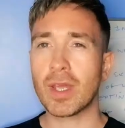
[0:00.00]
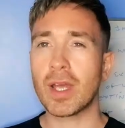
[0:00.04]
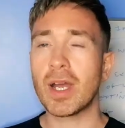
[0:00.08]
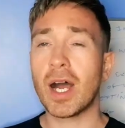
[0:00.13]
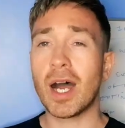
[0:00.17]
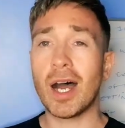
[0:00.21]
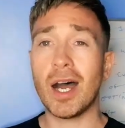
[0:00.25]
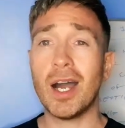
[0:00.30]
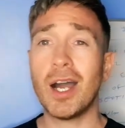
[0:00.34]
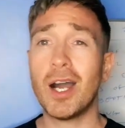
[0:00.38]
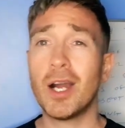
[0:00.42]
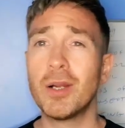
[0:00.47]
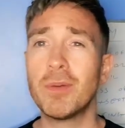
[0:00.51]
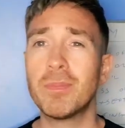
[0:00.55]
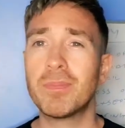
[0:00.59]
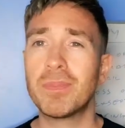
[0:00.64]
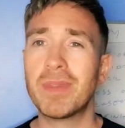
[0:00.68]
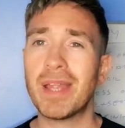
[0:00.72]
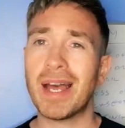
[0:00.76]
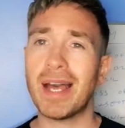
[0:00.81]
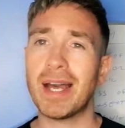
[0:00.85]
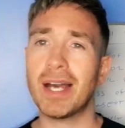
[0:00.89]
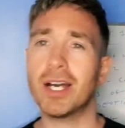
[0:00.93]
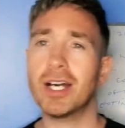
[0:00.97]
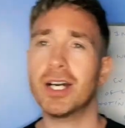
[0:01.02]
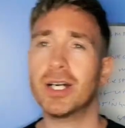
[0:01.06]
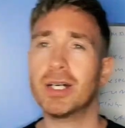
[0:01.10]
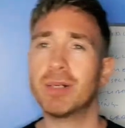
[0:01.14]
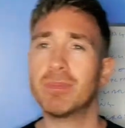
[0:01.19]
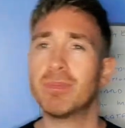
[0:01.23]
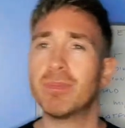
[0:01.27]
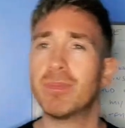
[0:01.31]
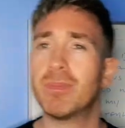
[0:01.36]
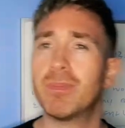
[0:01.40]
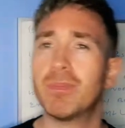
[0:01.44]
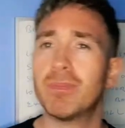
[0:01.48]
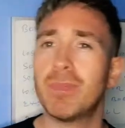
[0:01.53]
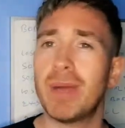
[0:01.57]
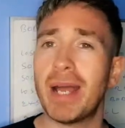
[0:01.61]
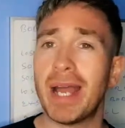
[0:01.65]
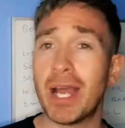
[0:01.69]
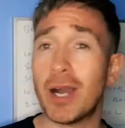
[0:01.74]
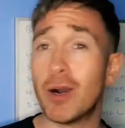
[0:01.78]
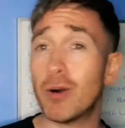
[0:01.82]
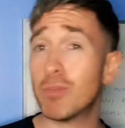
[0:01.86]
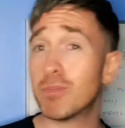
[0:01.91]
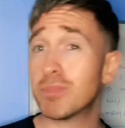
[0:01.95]
I hope that
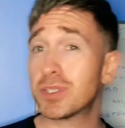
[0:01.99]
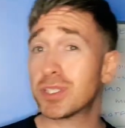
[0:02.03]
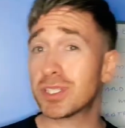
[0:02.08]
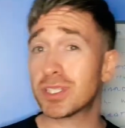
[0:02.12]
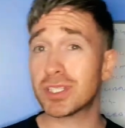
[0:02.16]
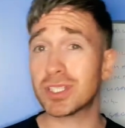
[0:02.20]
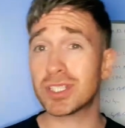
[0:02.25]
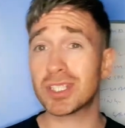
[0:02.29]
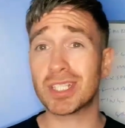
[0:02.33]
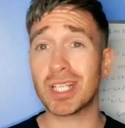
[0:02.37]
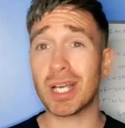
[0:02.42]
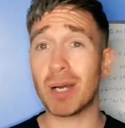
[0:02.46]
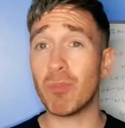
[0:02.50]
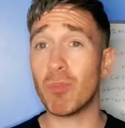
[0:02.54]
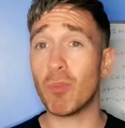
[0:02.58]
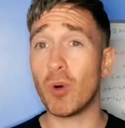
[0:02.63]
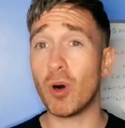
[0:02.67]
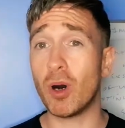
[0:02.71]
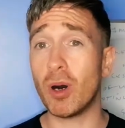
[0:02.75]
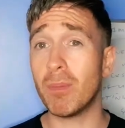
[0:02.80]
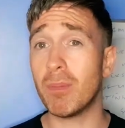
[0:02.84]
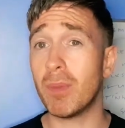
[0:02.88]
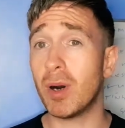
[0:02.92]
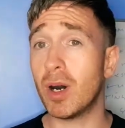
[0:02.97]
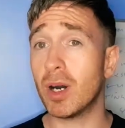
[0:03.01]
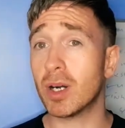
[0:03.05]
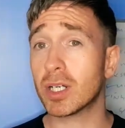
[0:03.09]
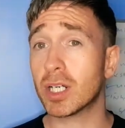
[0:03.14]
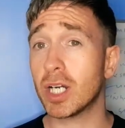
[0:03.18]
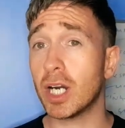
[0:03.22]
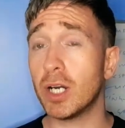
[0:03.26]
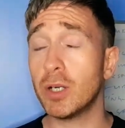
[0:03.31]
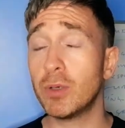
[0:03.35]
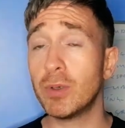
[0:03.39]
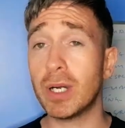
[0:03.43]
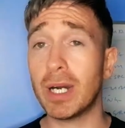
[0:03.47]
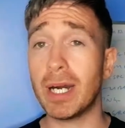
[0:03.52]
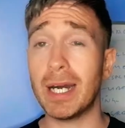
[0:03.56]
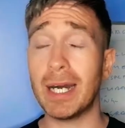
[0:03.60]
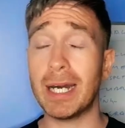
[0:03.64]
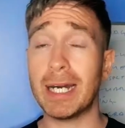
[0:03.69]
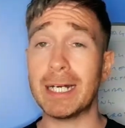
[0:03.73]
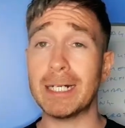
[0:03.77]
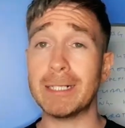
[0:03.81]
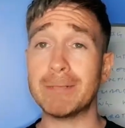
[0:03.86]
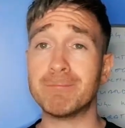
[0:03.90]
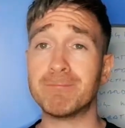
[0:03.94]
helps somewhat,
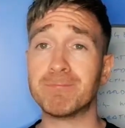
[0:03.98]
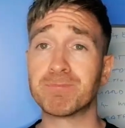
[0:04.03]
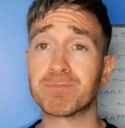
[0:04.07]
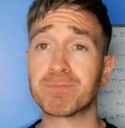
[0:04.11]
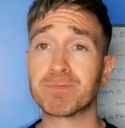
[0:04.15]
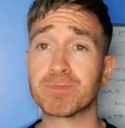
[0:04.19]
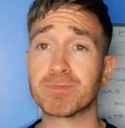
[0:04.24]
Margot.